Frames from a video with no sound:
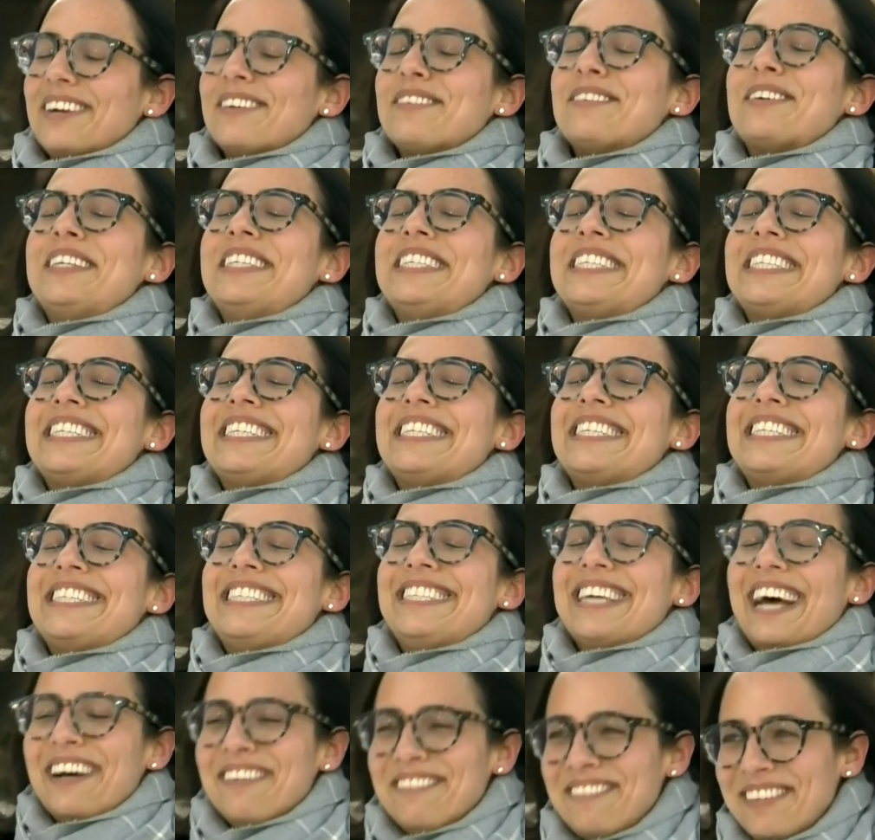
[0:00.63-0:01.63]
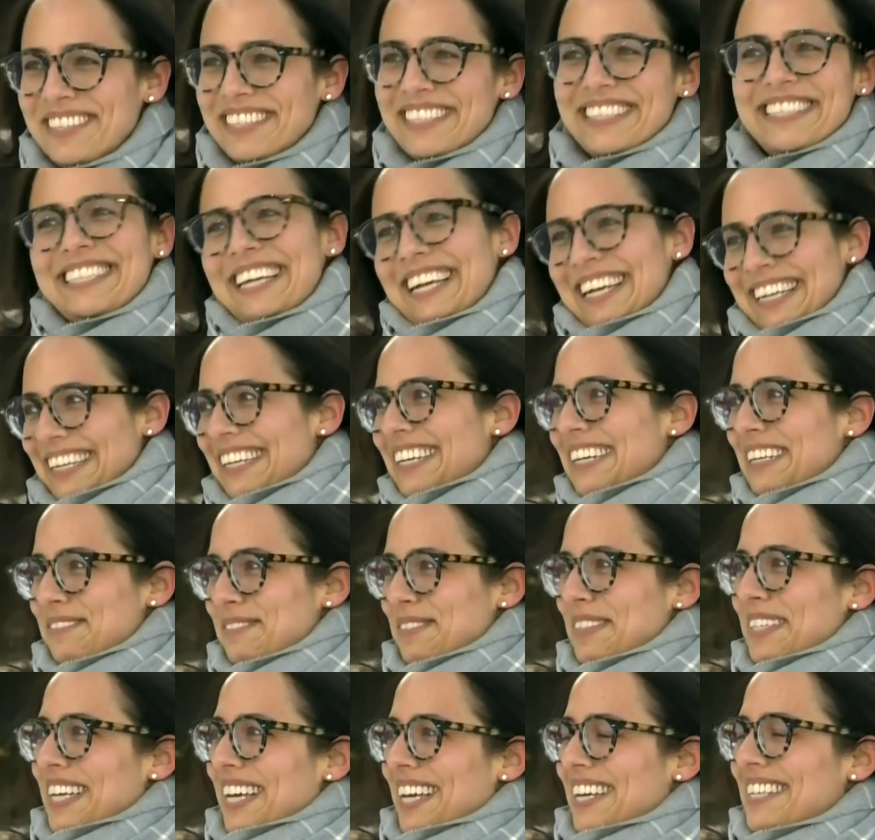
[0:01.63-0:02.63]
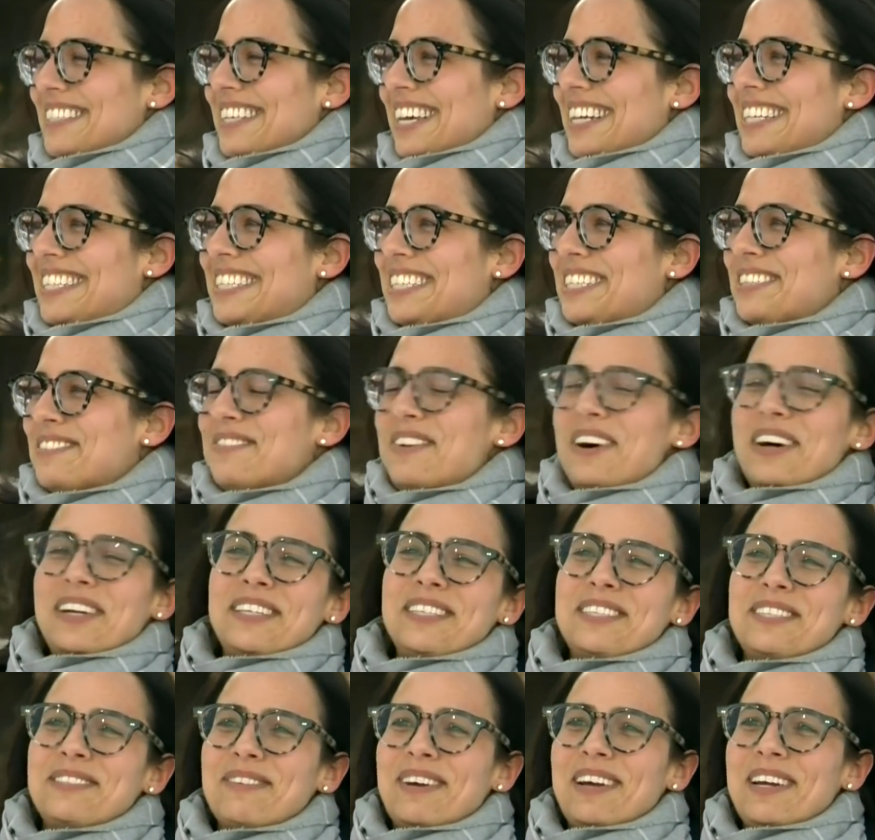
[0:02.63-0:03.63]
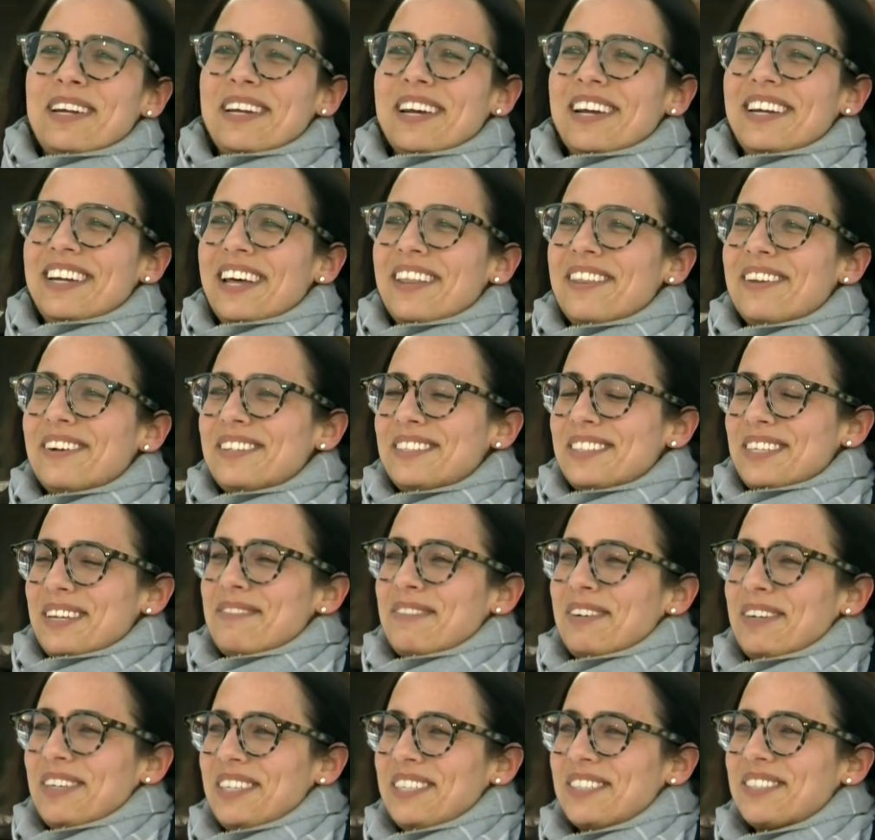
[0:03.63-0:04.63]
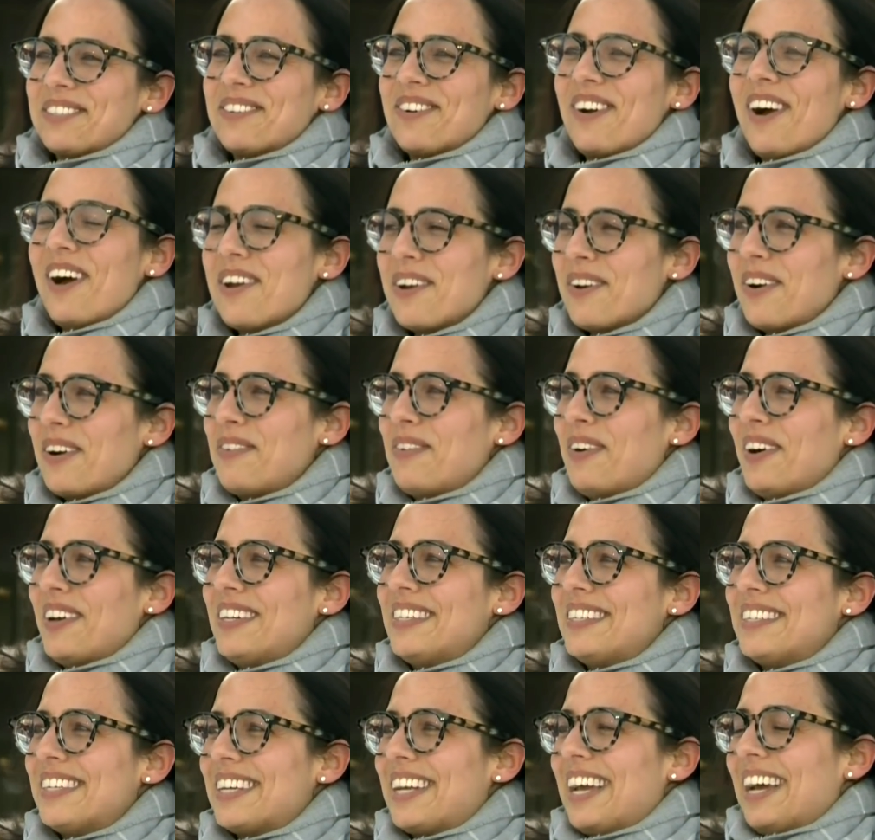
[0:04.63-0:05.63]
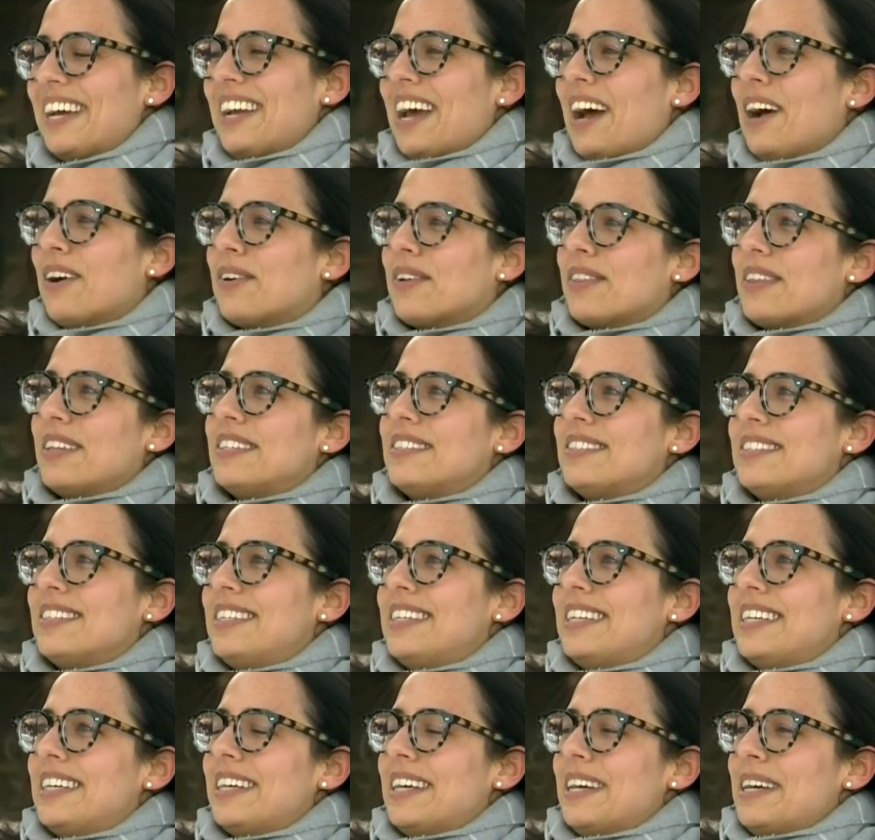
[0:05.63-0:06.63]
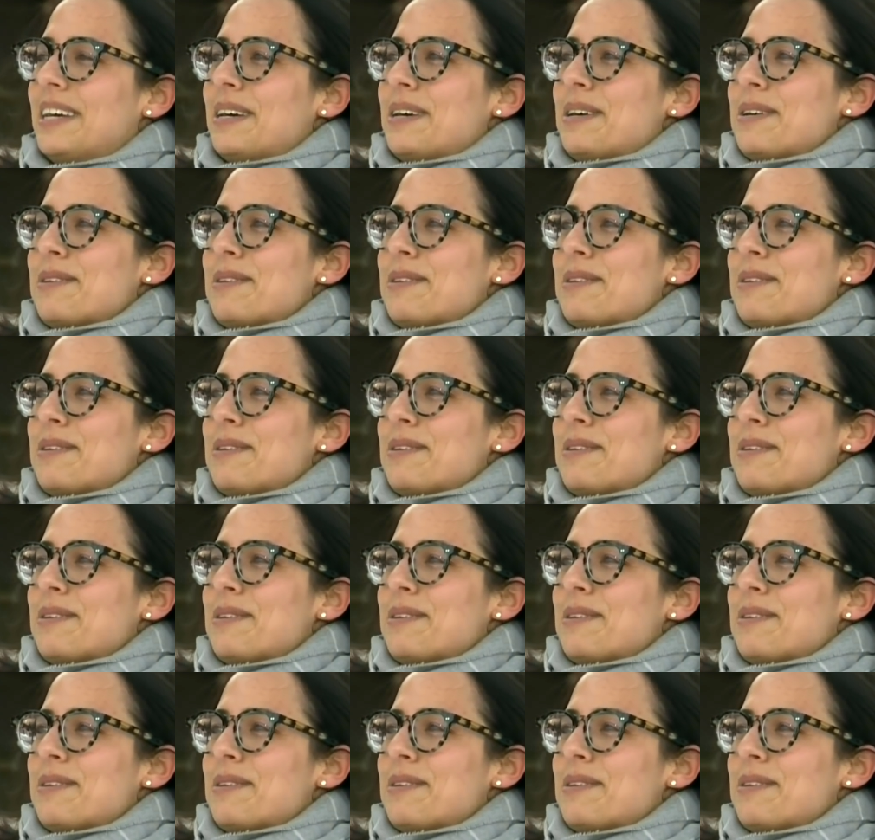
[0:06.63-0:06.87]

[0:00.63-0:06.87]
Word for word: It was devastating because I didn't want to spend another summer in Toronto. I wanted to get out of the city.